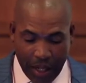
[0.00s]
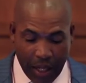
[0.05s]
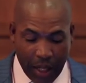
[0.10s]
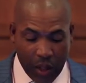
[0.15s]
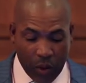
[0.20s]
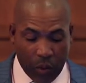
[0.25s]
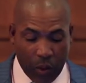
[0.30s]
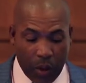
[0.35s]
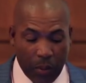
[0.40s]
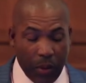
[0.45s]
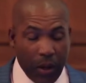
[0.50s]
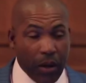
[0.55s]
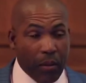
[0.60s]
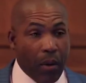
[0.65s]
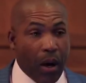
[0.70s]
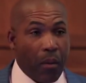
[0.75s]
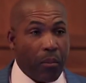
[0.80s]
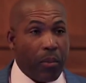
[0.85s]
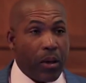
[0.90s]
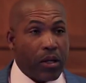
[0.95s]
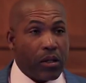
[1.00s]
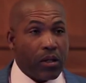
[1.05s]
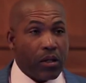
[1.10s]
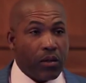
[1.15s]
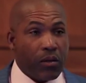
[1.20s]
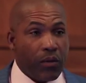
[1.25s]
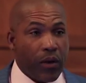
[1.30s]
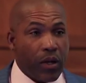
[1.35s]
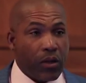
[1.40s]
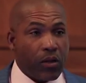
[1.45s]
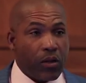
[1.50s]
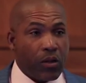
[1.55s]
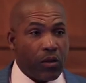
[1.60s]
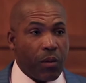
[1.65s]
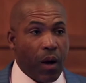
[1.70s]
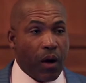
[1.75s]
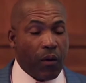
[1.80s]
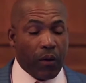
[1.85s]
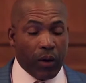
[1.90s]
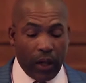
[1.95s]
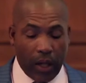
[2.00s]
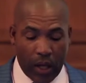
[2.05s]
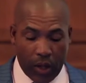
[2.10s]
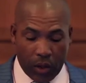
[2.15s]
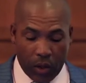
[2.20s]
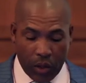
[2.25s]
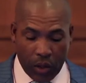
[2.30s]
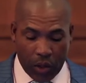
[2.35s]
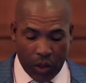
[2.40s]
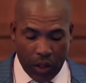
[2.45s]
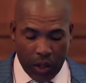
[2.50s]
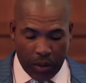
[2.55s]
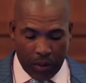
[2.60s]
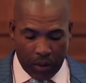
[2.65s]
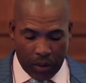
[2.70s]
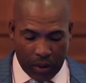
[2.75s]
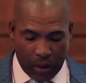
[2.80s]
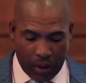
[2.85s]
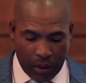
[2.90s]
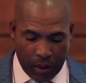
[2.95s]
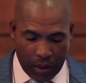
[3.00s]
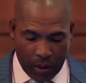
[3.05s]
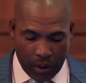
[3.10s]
He's with me in my business ventures, my relationships.